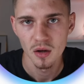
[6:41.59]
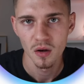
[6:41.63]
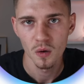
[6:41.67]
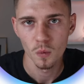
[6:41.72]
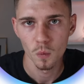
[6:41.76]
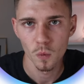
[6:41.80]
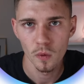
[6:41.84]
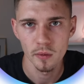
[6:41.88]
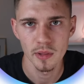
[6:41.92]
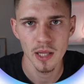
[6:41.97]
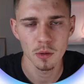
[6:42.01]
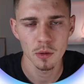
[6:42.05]

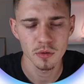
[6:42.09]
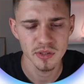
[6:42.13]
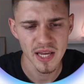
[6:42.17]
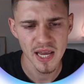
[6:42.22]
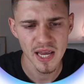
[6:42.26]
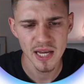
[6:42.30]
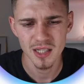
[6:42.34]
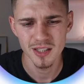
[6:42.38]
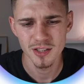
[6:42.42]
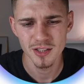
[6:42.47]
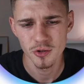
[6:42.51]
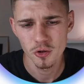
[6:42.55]
without
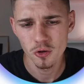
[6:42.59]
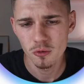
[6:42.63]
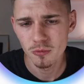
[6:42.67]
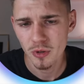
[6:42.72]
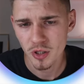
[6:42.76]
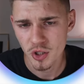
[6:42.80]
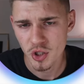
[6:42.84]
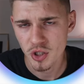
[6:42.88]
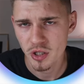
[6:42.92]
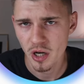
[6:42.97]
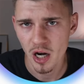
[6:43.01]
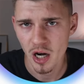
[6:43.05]
taking too
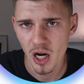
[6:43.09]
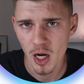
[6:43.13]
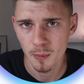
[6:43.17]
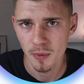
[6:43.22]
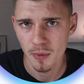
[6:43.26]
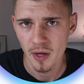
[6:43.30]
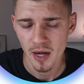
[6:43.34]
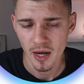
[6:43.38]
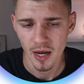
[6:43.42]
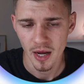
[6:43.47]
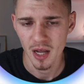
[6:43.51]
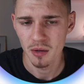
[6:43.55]
much
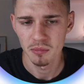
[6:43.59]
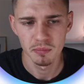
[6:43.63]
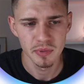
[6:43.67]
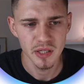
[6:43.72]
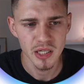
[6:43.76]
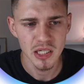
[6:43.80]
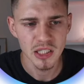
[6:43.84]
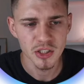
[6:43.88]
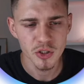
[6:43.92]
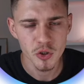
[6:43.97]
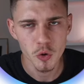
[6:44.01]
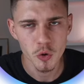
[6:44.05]
time and
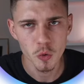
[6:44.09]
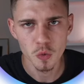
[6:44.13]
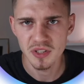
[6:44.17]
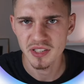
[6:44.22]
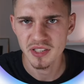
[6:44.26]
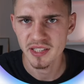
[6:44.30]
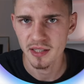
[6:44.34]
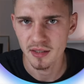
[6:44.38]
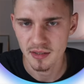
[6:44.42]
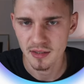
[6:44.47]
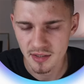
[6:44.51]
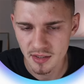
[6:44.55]
being too
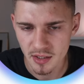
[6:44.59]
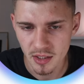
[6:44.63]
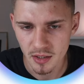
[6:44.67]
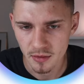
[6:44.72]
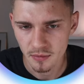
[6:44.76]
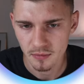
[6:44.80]
salesy.